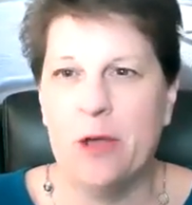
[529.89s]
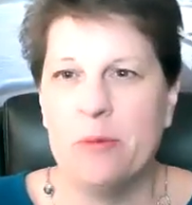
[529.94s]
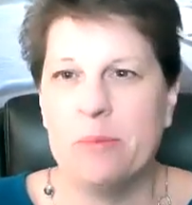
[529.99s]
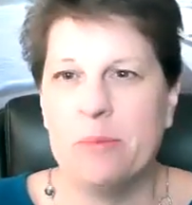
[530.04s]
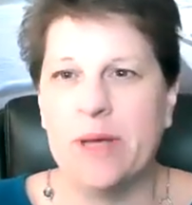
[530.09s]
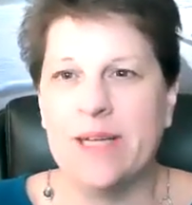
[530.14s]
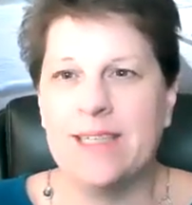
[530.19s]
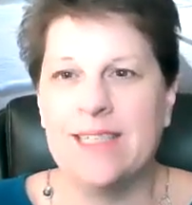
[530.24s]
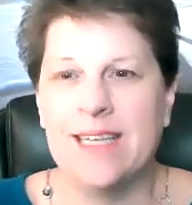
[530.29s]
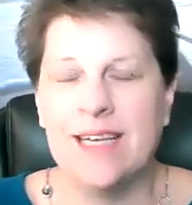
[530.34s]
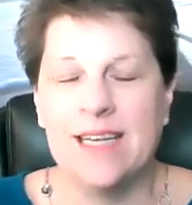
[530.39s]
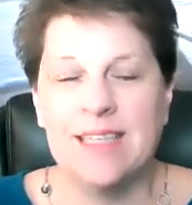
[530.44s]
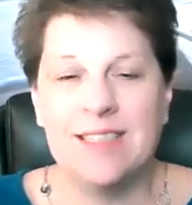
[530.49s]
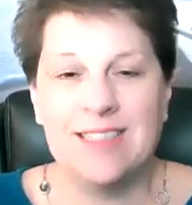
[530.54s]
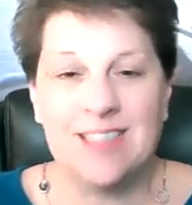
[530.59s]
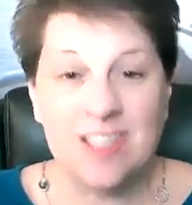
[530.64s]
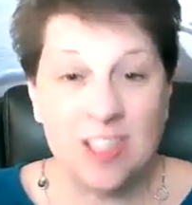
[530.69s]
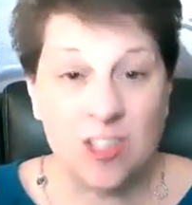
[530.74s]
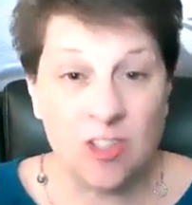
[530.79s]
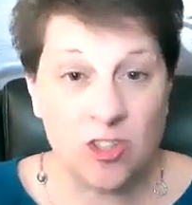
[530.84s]
but
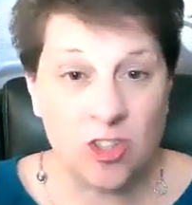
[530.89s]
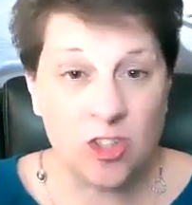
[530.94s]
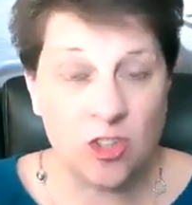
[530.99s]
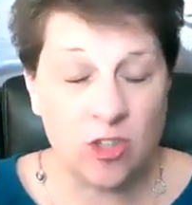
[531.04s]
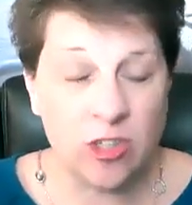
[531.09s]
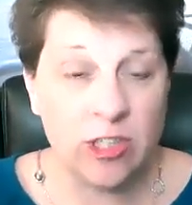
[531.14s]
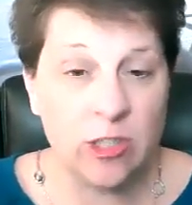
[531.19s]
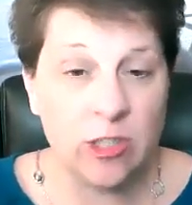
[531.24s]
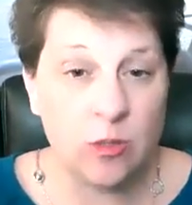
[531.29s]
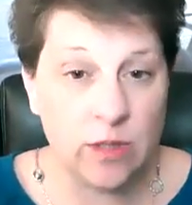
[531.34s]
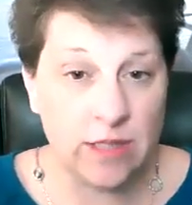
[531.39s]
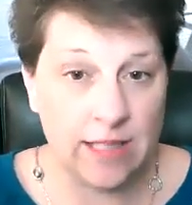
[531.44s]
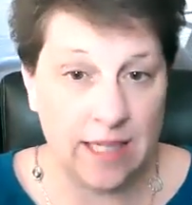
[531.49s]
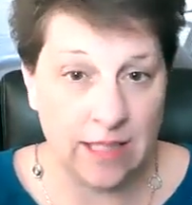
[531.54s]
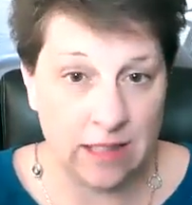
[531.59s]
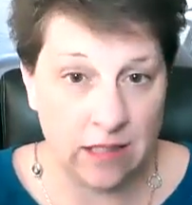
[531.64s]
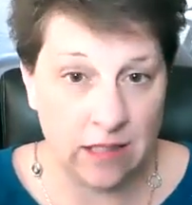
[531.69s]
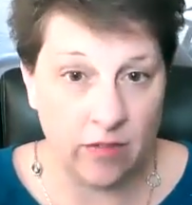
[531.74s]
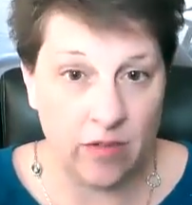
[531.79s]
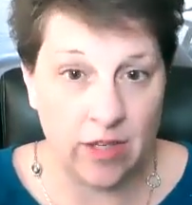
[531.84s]
strenuous
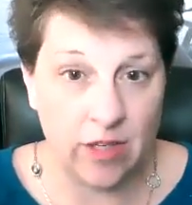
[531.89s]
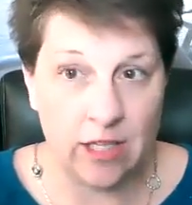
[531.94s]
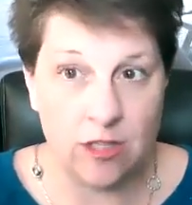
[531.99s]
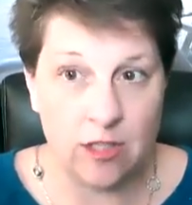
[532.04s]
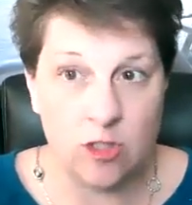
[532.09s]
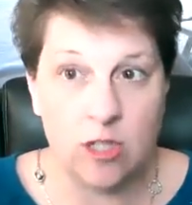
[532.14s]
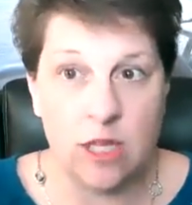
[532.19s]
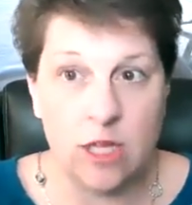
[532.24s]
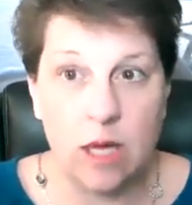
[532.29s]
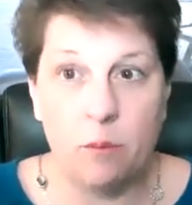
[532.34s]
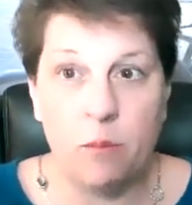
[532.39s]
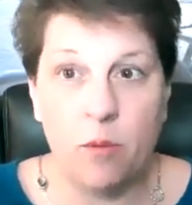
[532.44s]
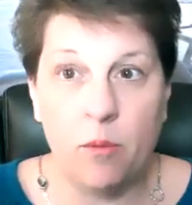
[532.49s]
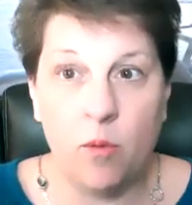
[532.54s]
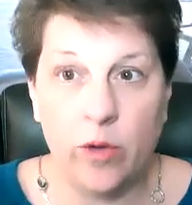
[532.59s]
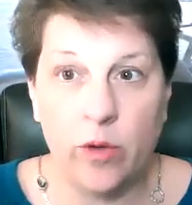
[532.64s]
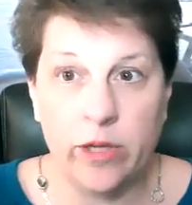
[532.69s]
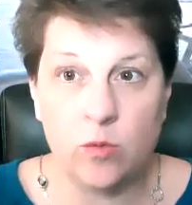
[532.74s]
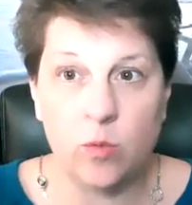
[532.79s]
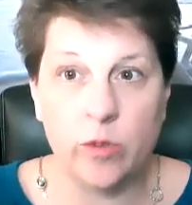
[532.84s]
activity to that
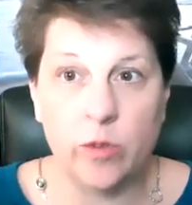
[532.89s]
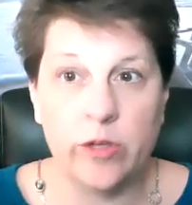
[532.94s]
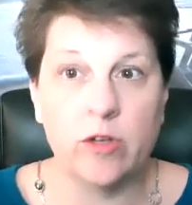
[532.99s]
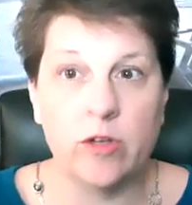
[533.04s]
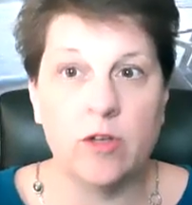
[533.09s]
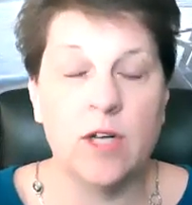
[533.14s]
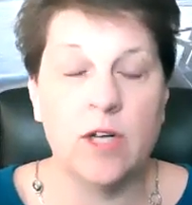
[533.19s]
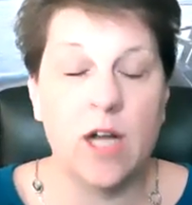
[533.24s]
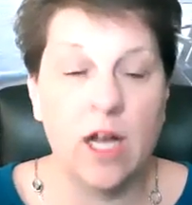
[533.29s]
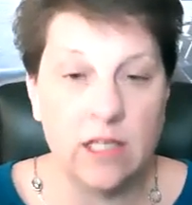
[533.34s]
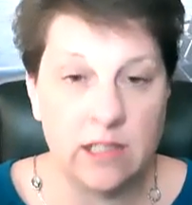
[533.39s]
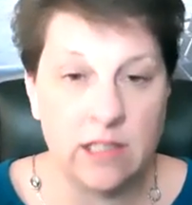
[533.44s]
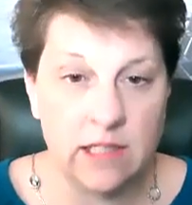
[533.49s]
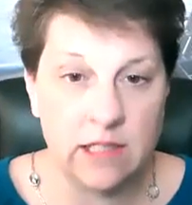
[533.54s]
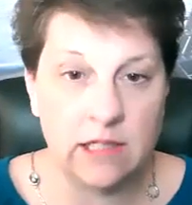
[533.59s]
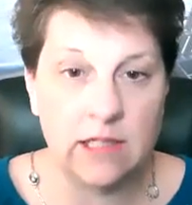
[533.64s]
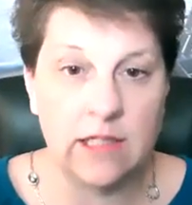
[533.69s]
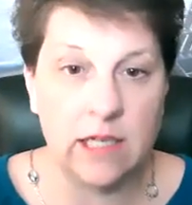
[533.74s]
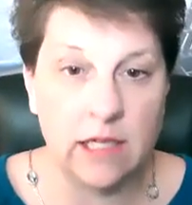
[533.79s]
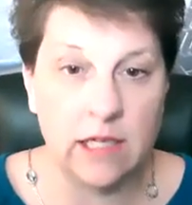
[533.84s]
point where you're
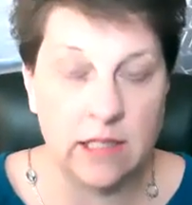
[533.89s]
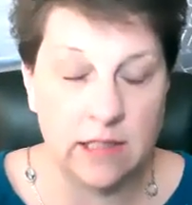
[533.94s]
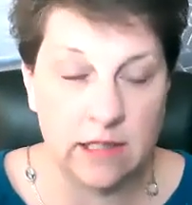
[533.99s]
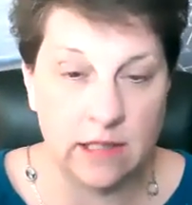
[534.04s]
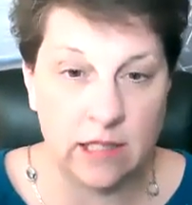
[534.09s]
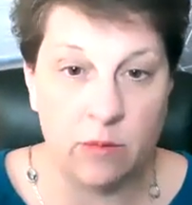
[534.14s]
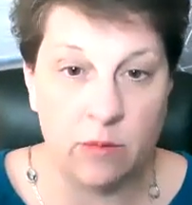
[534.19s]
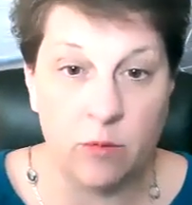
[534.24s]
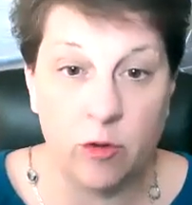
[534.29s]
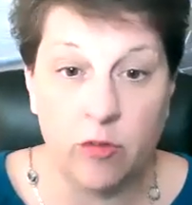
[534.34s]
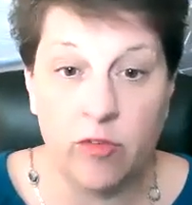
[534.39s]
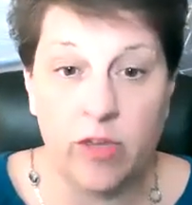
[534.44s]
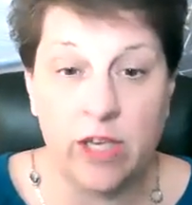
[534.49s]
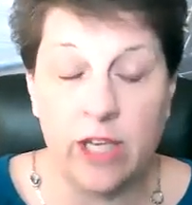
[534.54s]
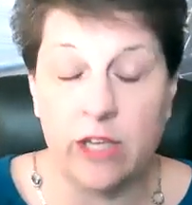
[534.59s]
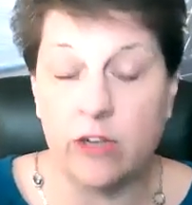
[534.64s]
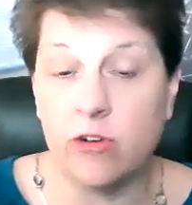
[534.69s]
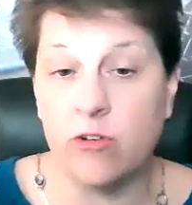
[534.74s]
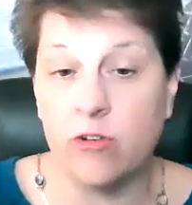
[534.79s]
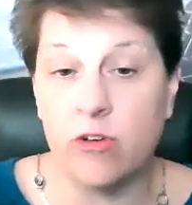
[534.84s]
constantly moving
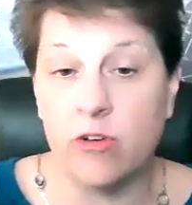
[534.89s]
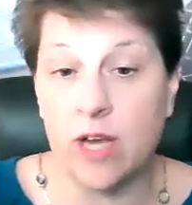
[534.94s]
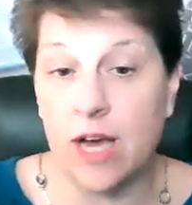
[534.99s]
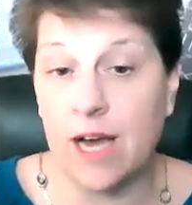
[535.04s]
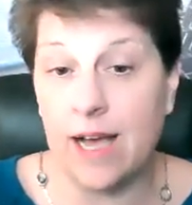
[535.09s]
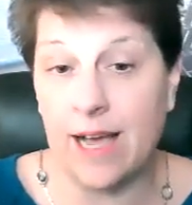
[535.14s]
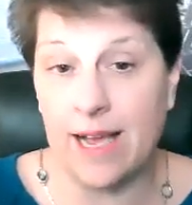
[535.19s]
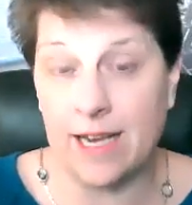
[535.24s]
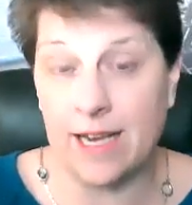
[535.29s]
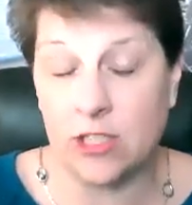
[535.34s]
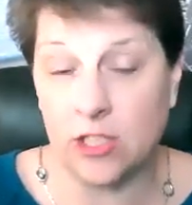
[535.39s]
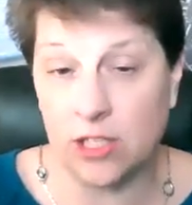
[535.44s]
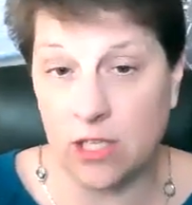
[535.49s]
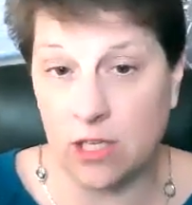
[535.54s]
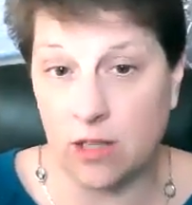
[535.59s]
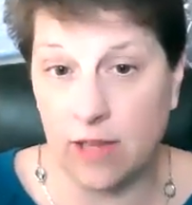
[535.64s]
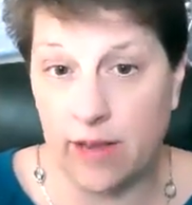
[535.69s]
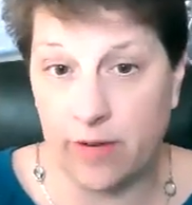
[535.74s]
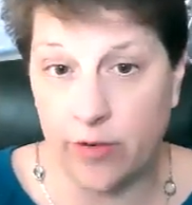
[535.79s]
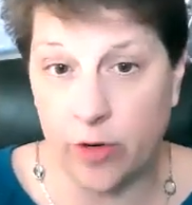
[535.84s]
and you're not actually
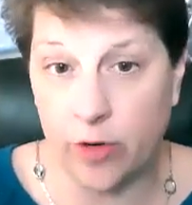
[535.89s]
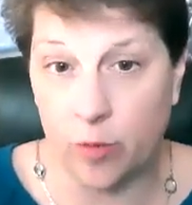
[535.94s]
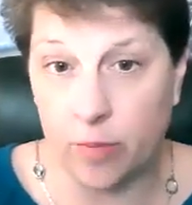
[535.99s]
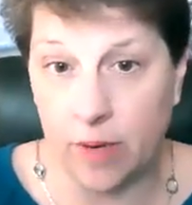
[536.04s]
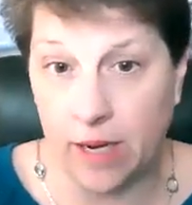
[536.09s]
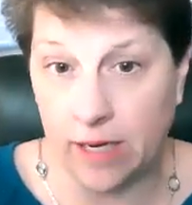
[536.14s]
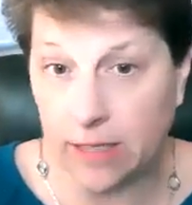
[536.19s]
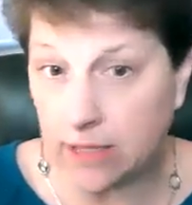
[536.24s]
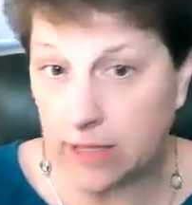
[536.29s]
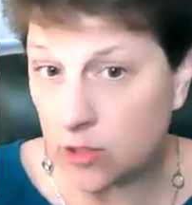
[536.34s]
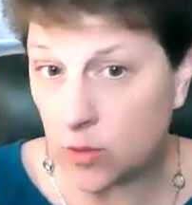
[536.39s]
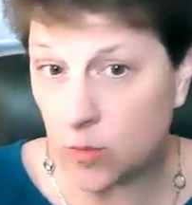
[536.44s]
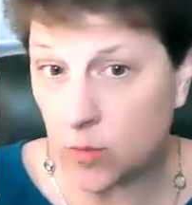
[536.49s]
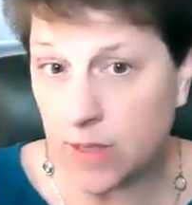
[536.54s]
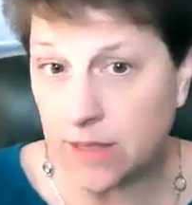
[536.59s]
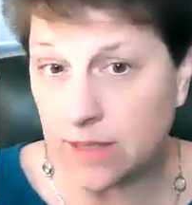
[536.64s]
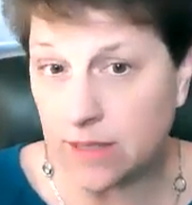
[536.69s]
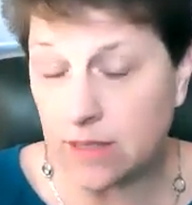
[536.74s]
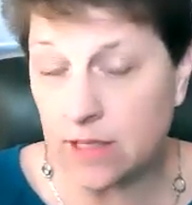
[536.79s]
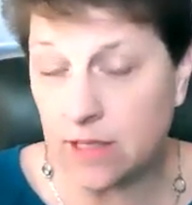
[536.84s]
allowing your body to
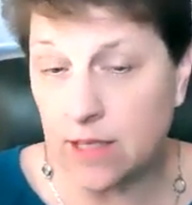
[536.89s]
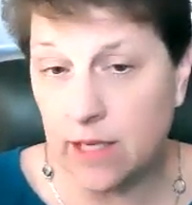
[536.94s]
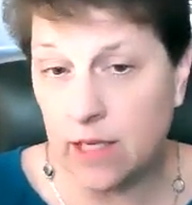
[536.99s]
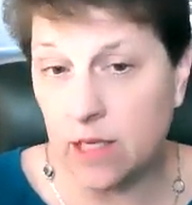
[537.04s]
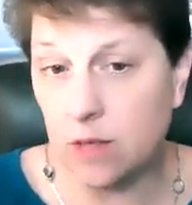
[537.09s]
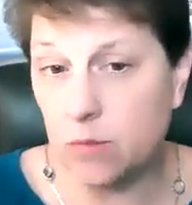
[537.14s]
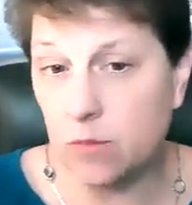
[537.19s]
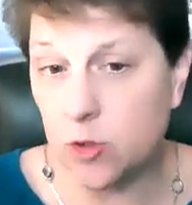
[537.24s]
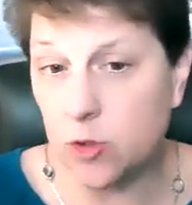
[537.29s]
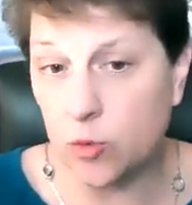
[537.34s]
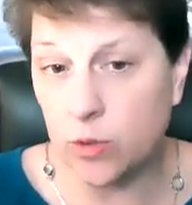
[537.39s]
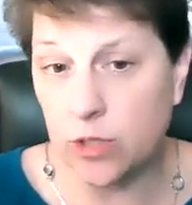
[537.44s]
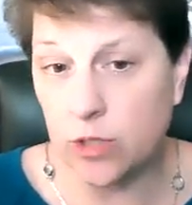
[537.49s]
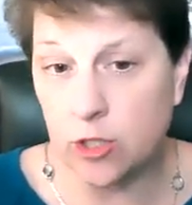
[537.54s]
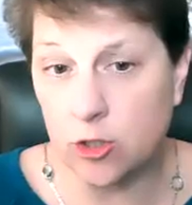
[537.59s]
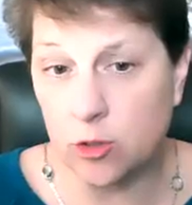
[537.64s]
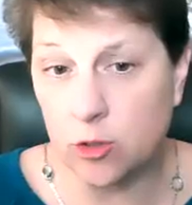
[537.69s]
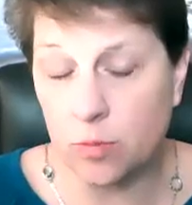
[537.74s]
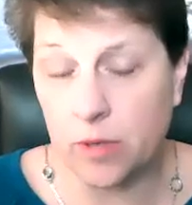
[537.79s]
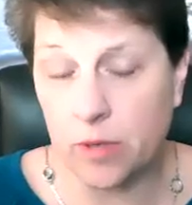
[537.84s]
rest in between
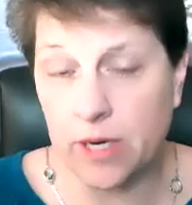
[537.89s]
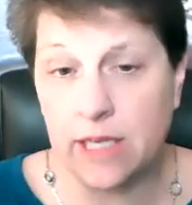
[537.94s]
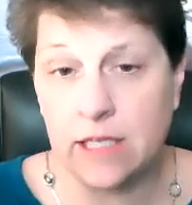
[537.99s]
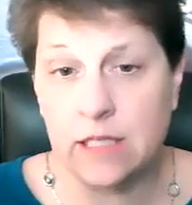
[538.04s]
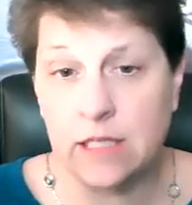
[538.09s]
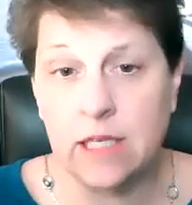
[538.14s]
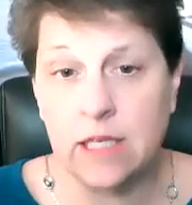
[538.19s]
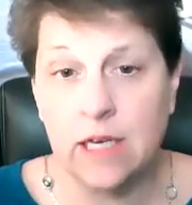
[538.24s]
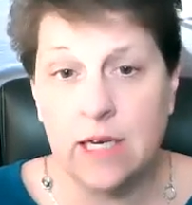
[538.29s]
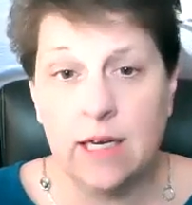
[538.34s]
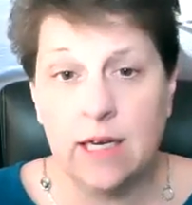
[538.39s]
those breaks.